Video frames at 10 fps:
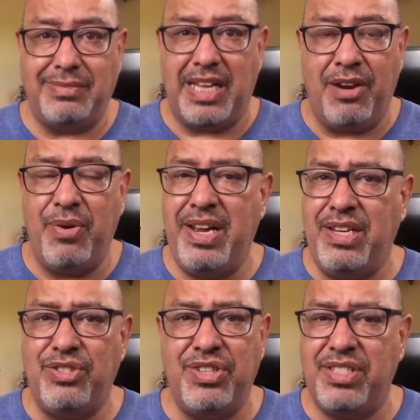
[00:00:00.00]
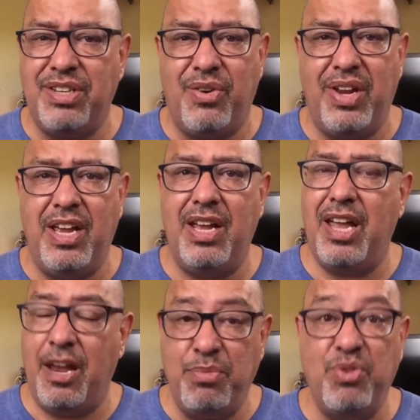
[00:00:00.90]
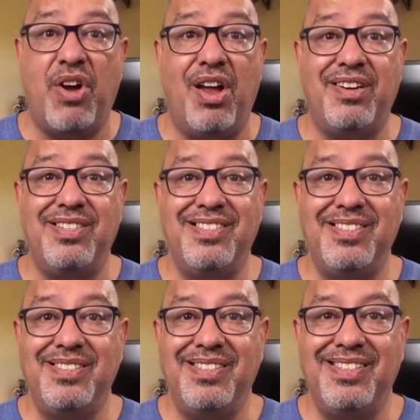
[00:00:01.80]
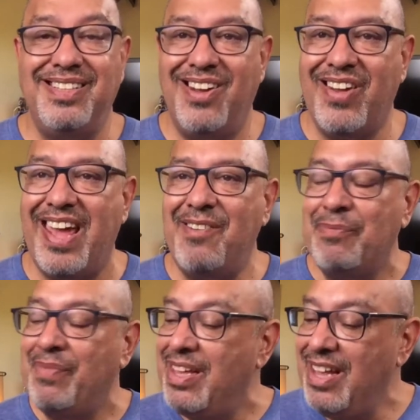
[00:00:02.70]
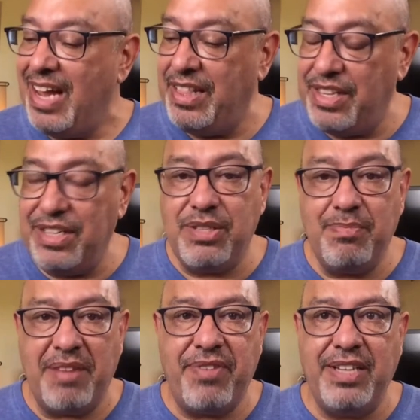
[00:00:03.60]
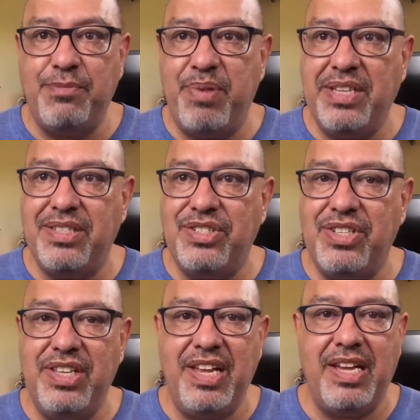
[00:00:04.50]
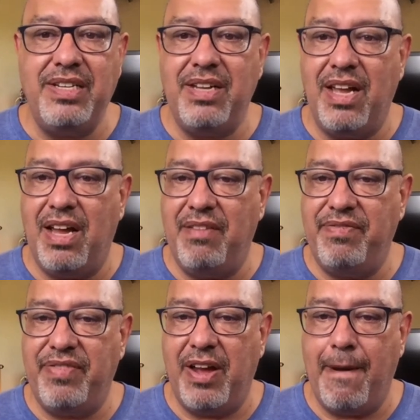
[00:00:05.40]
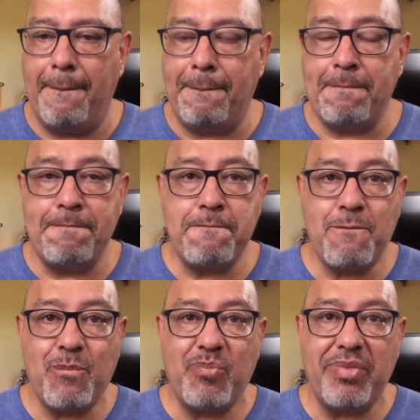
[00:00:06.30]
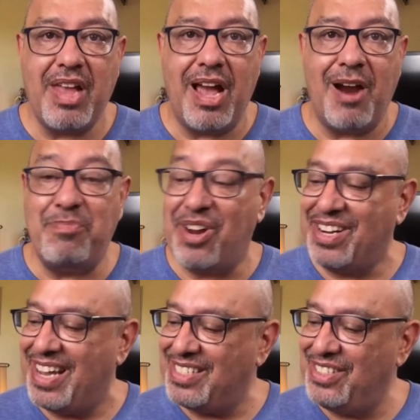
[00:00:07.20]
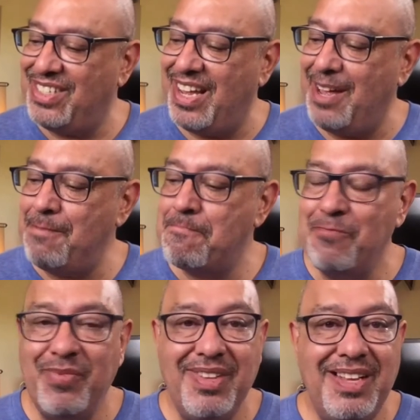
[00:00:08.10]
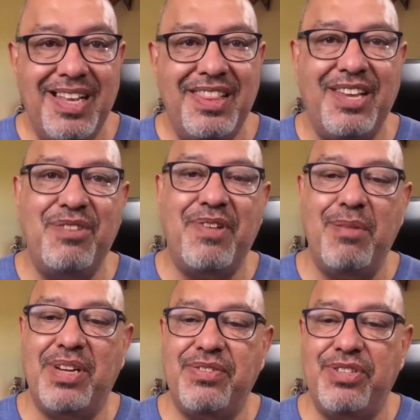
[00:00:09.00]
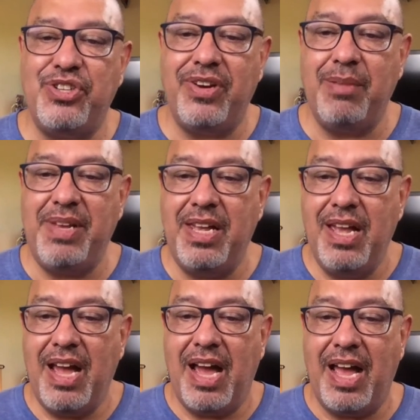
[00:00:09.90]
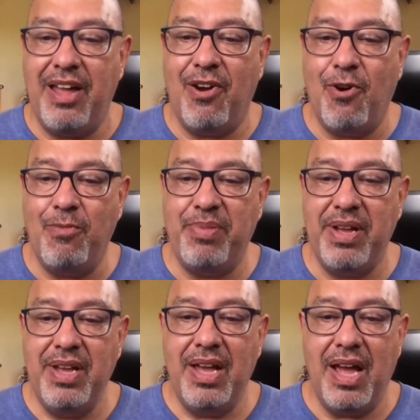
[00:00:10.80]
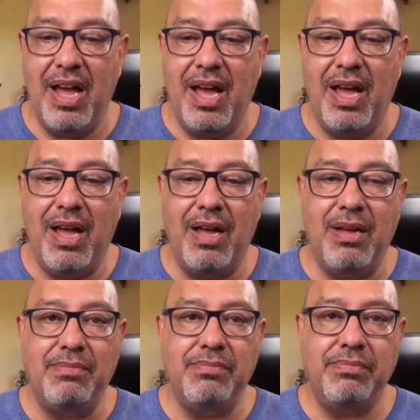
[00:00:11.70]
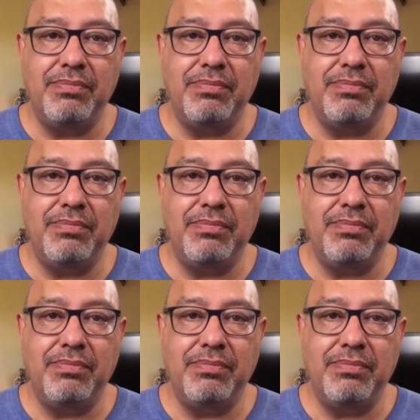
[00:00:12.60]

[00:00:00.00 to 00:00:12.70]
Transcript: Agree to disagree and move on, okay? And this, my friends, brings us to the end of our broadcast today. Thank you very much for joining me. I hope, in